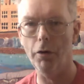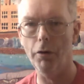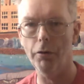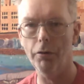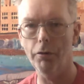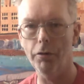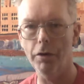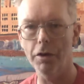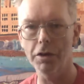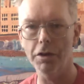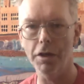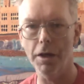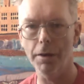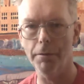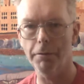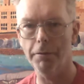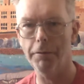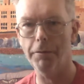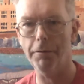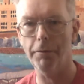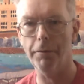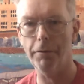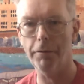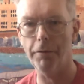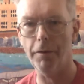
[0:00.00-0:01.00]
of the zip
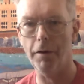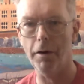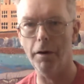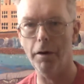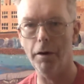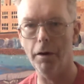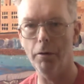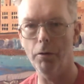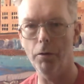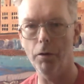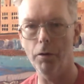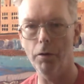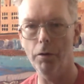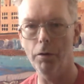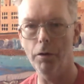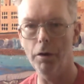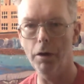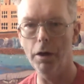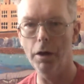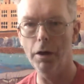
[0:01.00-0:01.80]
file